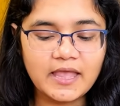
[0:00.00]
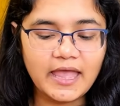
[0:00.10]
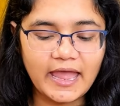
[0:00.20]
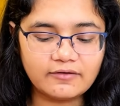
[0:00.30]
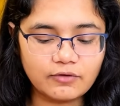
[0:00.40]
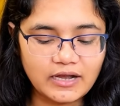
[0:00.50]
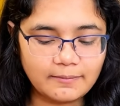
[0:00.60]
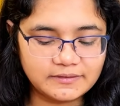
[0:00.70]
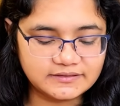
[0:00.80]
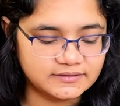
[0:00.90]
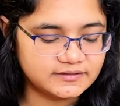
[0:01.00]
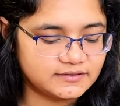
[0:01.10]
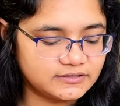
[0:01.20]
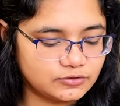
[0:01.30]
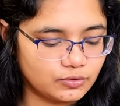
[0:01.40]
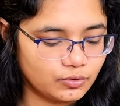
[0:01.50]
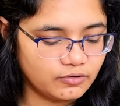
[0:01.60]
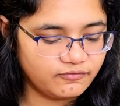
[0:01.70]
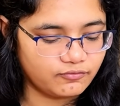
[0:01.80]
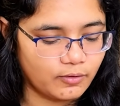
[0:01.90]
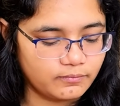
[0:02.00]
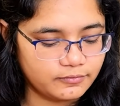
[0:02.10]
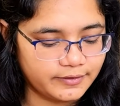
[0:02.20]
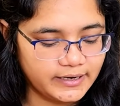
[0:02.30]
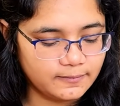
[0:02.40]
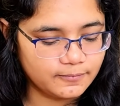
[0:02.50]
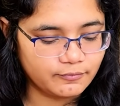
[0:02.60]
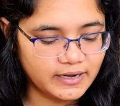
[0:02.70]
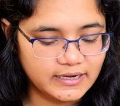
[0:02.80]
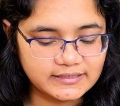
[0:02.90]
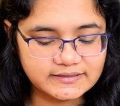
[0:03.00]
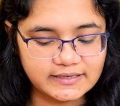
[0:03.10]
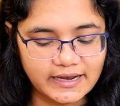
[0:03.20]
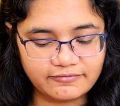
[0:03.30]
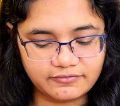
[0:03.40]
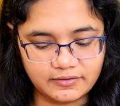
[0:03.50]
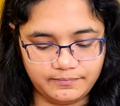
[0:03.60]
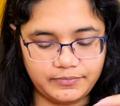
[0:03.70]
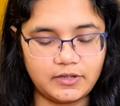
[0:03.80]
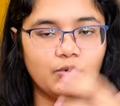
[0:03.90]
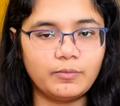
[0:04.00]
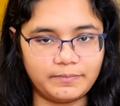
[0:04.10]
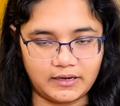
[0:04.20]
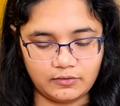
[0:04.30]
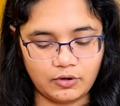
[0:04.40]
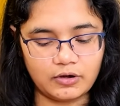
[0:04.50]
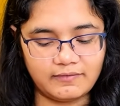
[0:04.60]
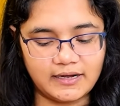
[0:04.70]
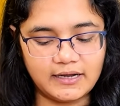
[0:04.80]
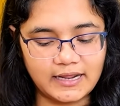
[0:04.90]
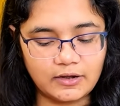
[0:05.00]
And what happens is this chloroform, right, when it is left open or when it can